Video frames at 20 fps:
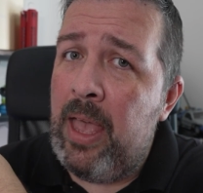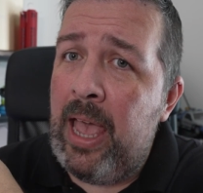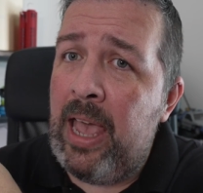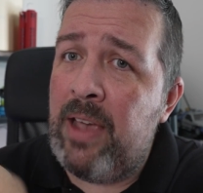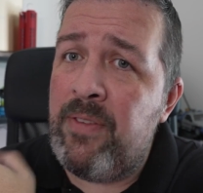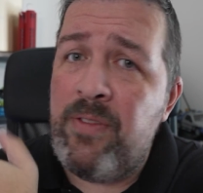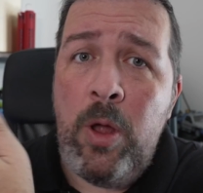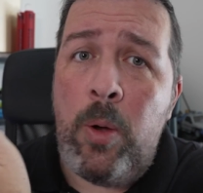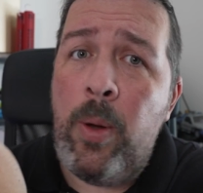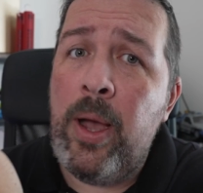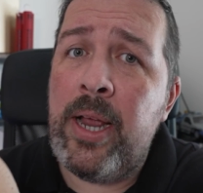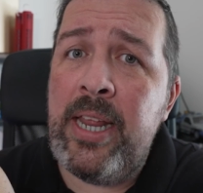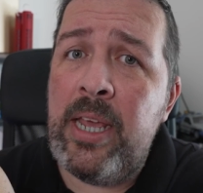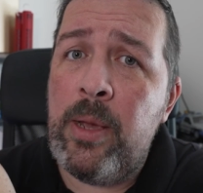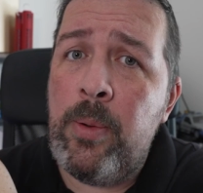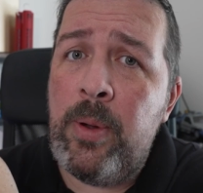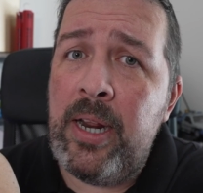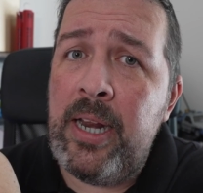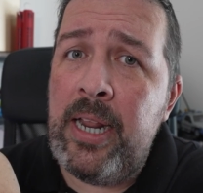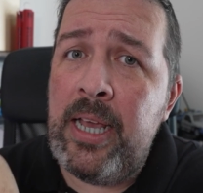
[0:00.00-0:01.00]
I have no
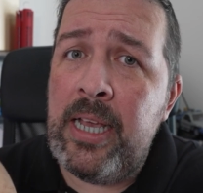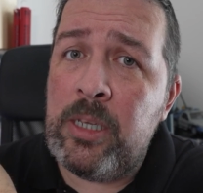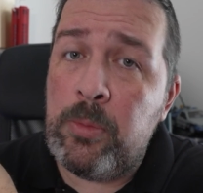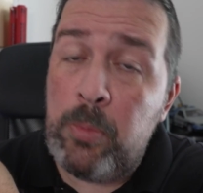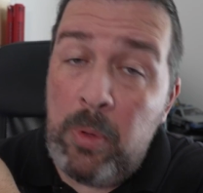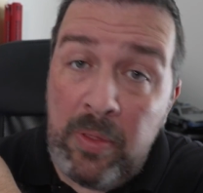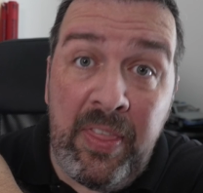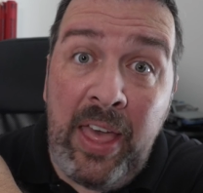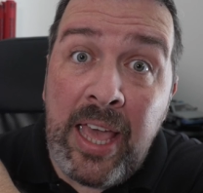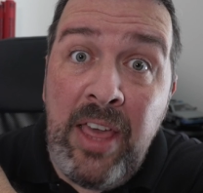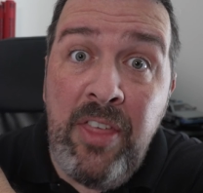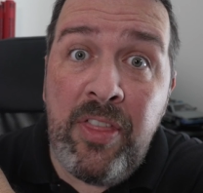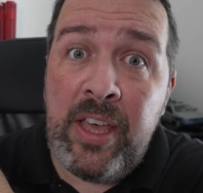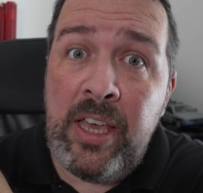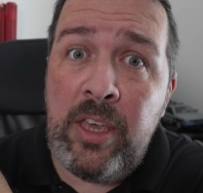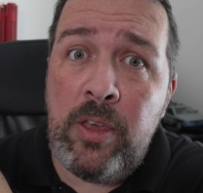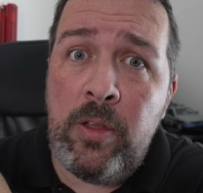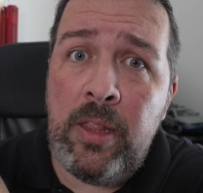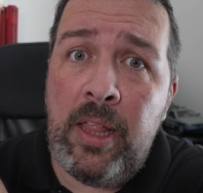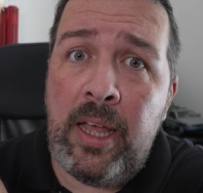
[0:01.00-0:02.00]
idea what it is, but they
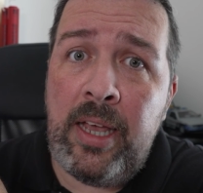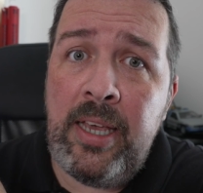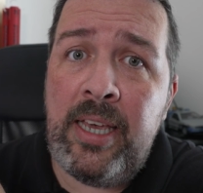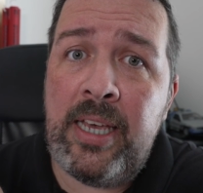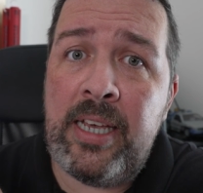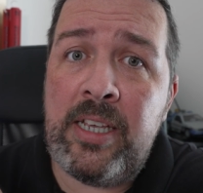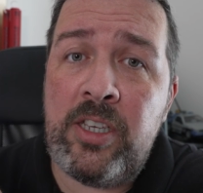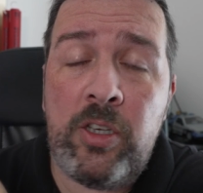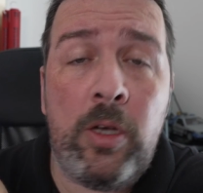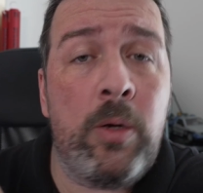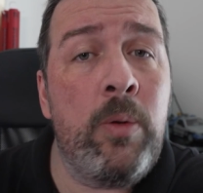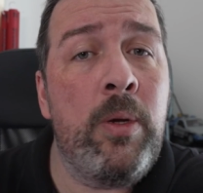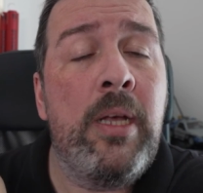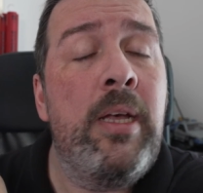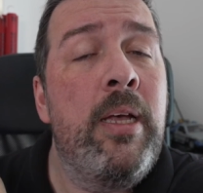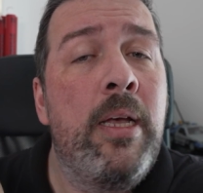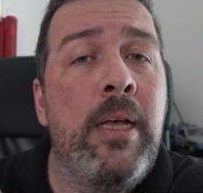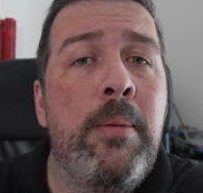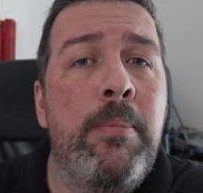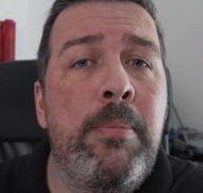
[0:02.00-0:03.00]
think you'll like it, so
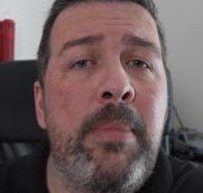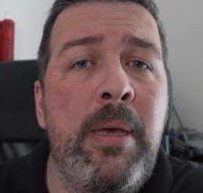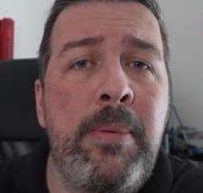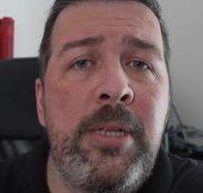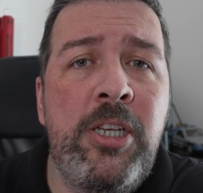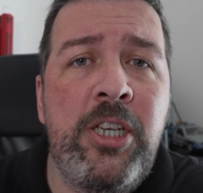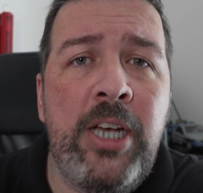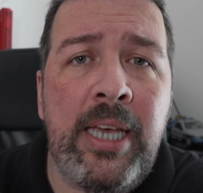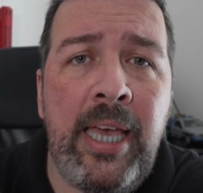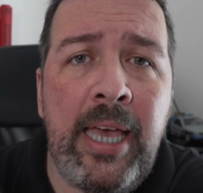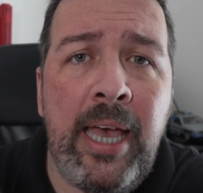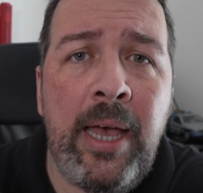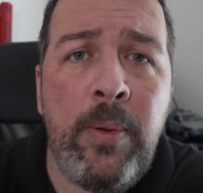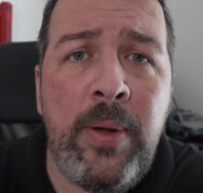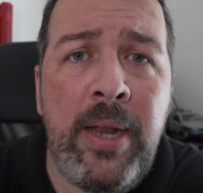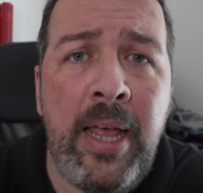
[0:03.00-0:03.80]
maybe check it out